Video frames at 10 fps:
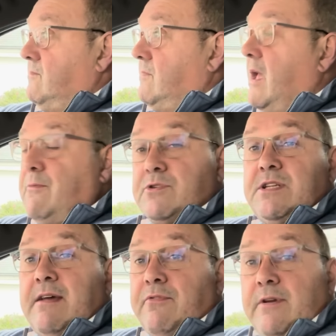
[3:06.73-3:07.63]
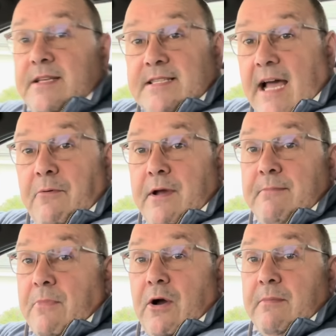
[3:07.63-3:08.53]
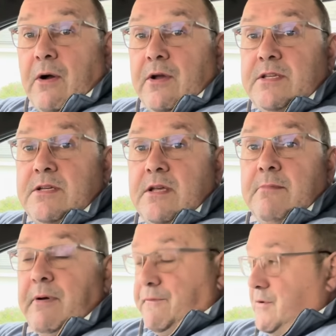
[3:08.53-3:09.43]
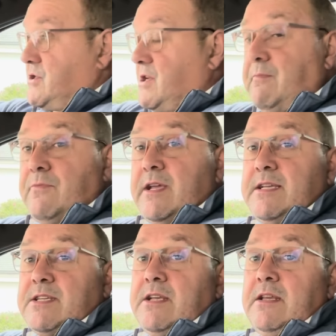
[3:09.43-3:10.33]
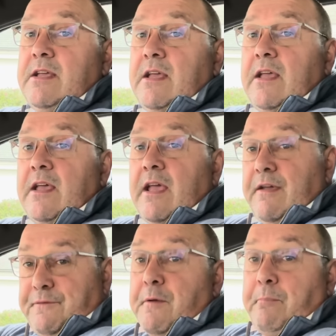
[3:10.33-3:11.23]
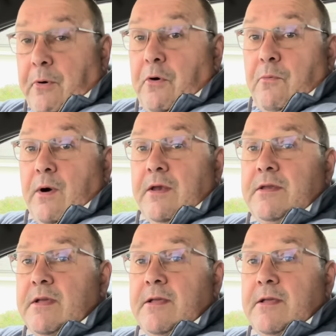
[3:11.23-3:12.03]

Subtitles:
It was never in doubt in my mind, but for some reason, if you bought one,